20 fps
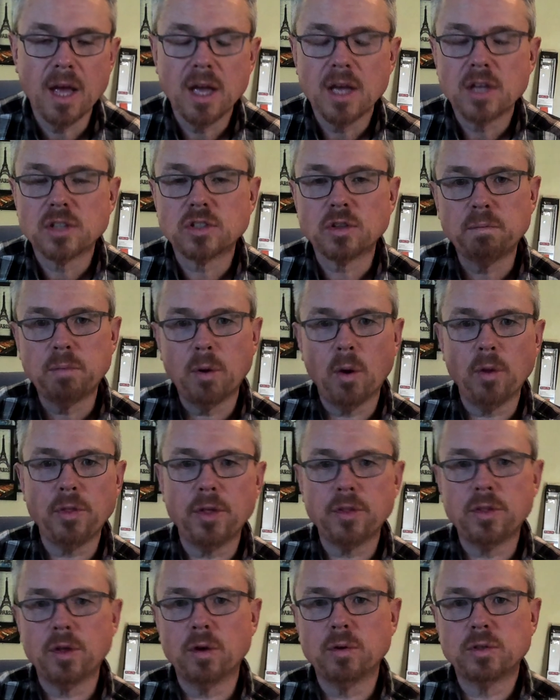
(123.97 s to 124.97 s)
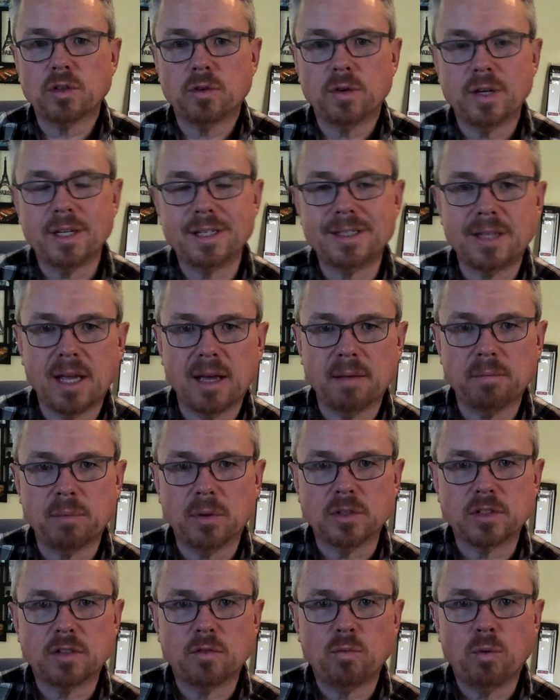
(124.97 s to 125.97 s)
So both of those are
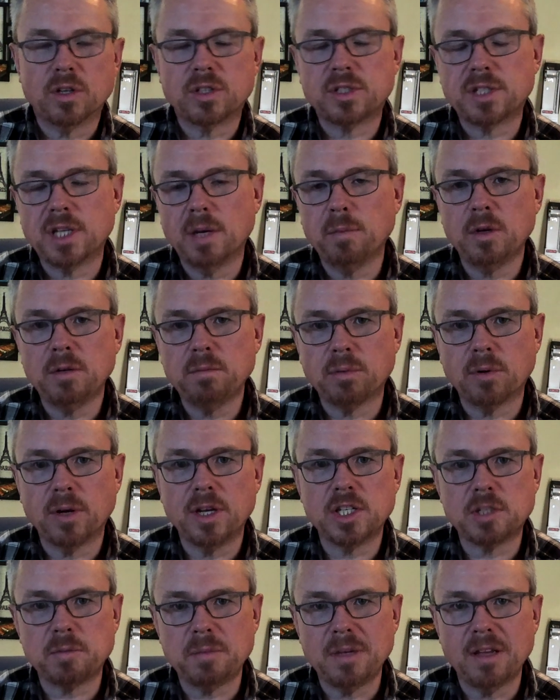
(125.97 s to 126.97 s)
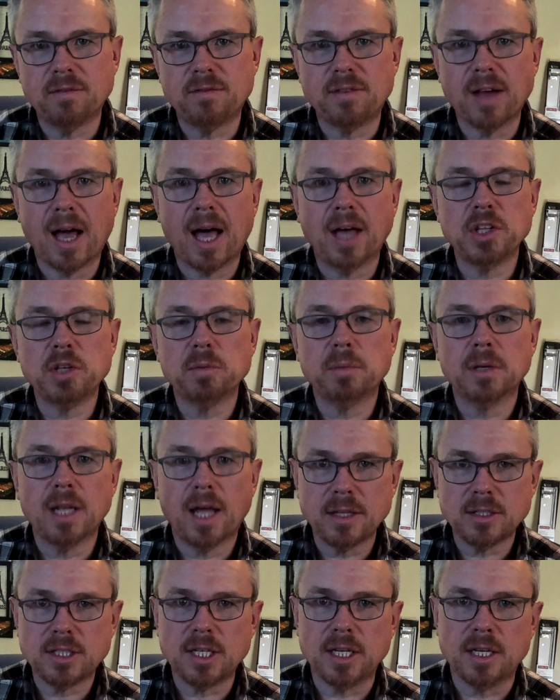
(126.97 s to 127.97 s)
examples of where someone brings me a valuable
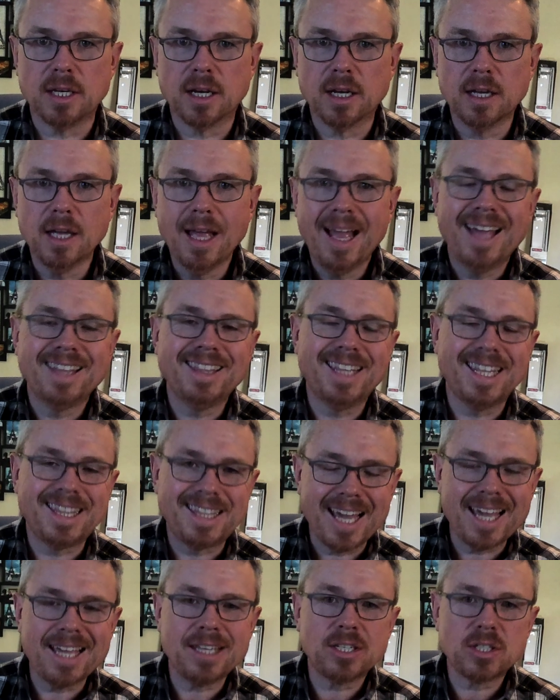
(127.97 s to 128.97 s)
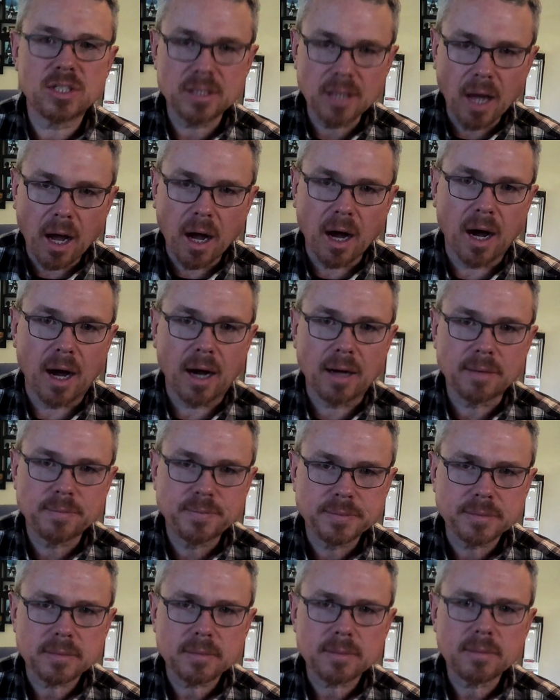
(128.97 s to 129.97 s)
idea that they saw
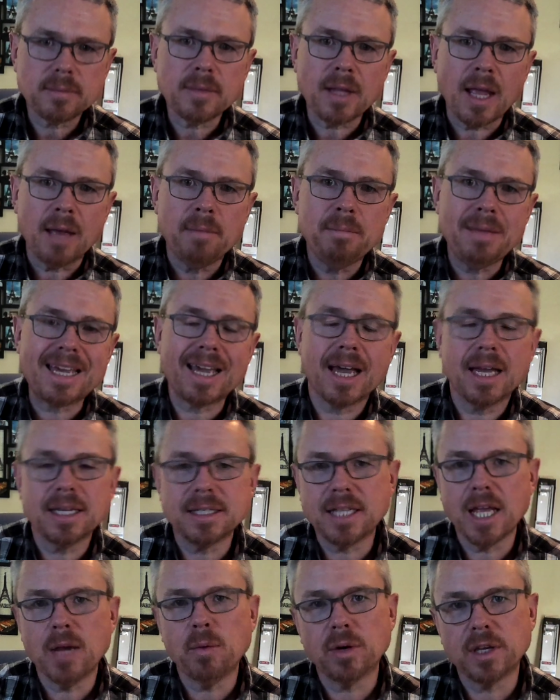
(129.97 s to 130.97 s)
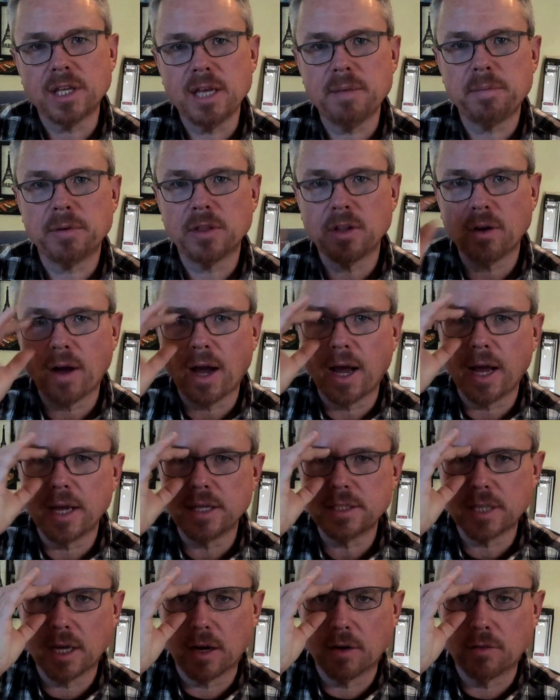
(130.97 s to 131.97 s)
because they were keeping their
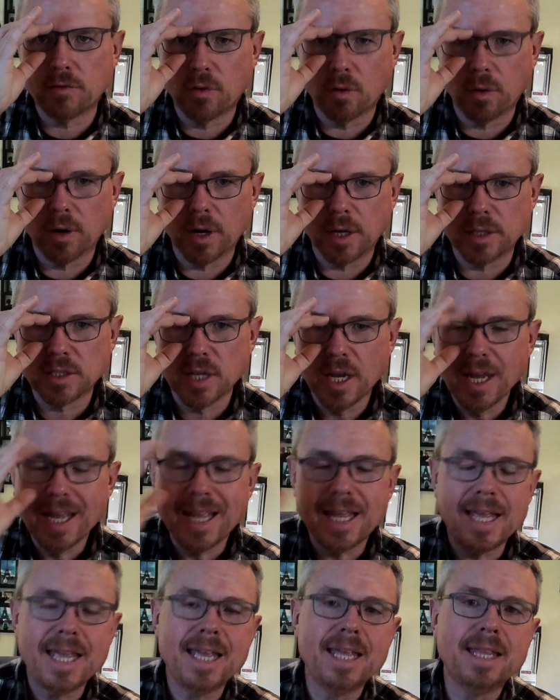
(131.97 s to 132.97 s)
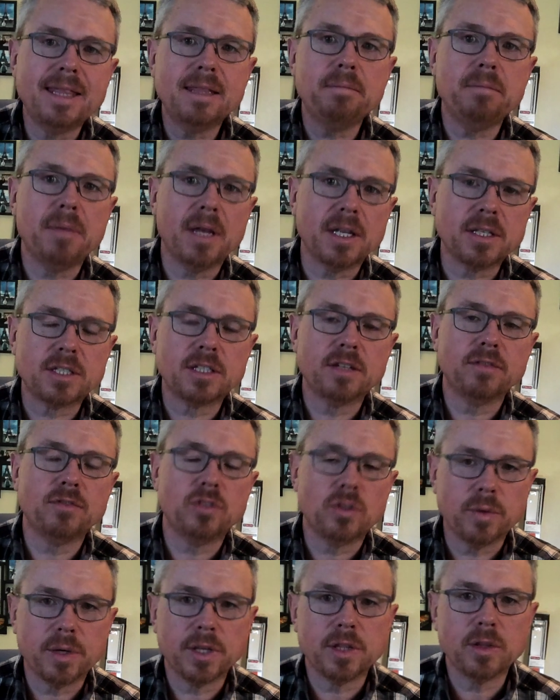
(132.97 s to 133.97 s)
eyes out for it in the midst of
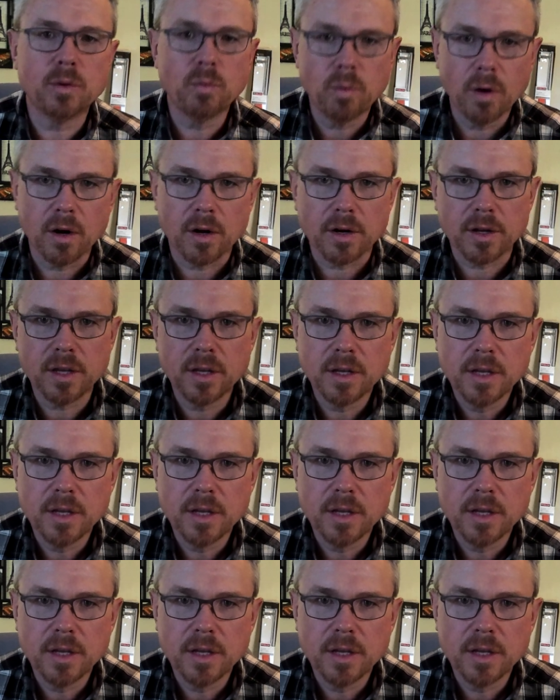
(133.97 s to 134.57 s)
doing the work.